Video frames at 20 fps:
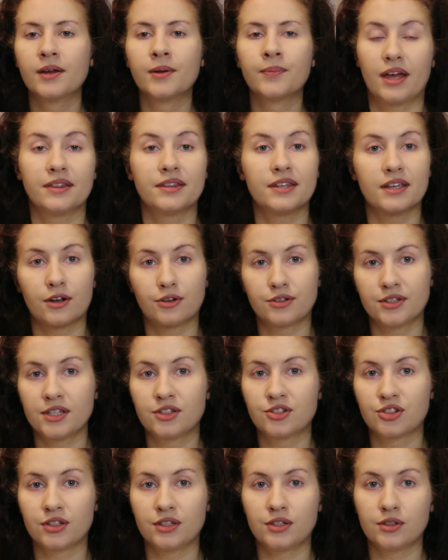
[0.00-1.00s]
And they're
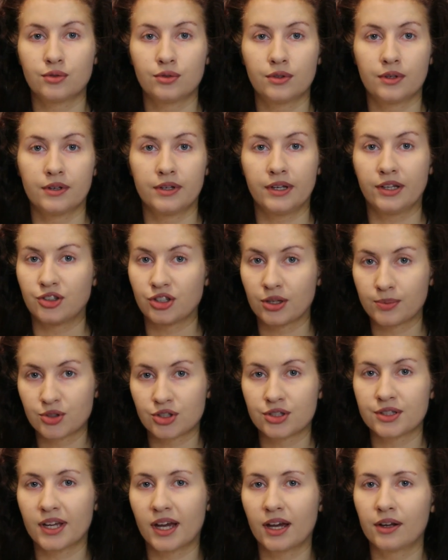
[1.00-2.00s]
teaching you the
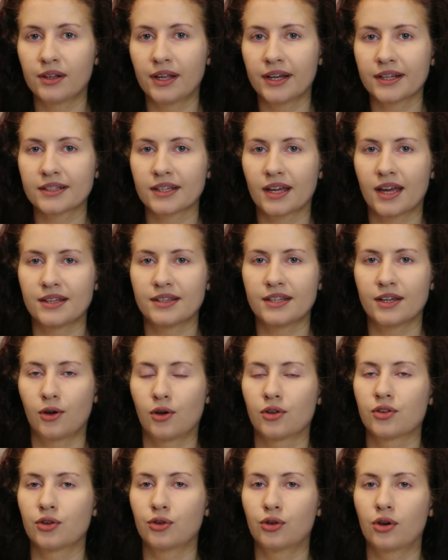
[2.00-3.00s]
Egyptian dialect, and they
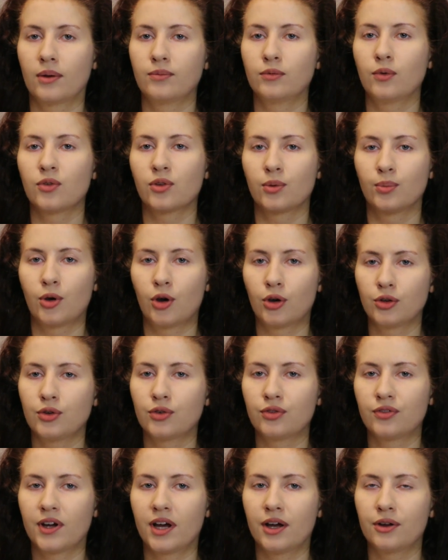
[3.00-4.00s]
also come with some
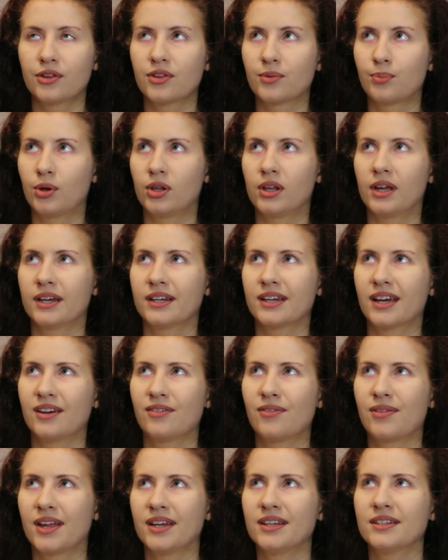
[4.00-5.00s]
audio files, but like
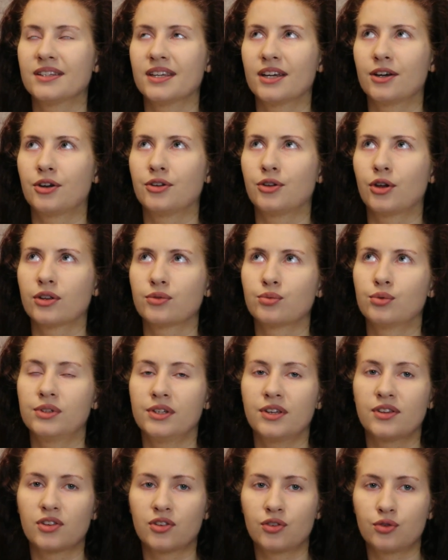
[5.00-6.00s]
I think they are not
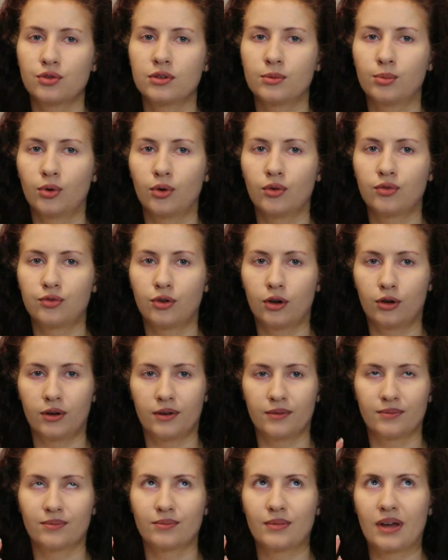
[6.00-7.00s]
really suitable
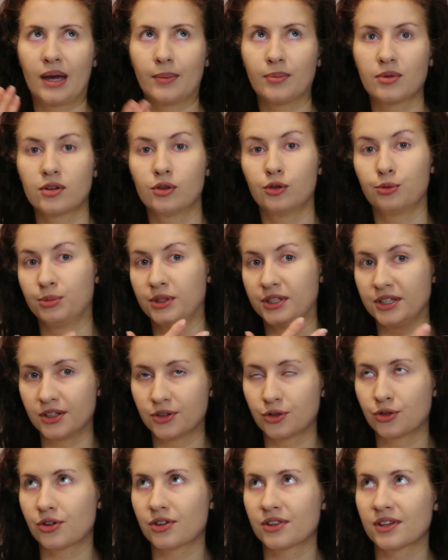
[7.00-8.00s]
for absolute
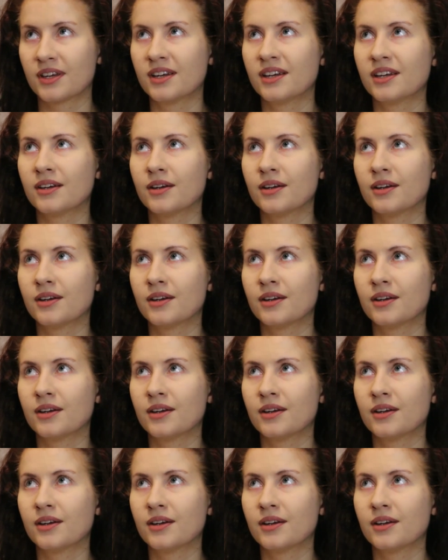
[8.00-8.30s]
beginners,